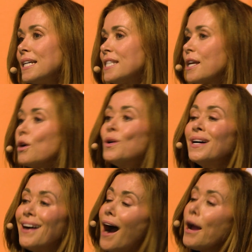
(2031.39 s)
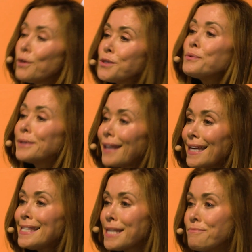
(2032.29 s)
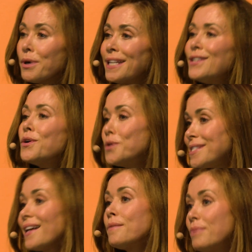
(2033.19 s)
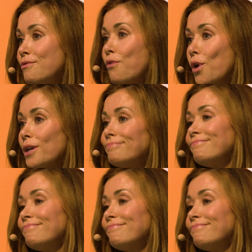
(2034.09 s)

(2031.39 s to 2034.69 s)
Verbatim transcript: So I also would like someone who's done it before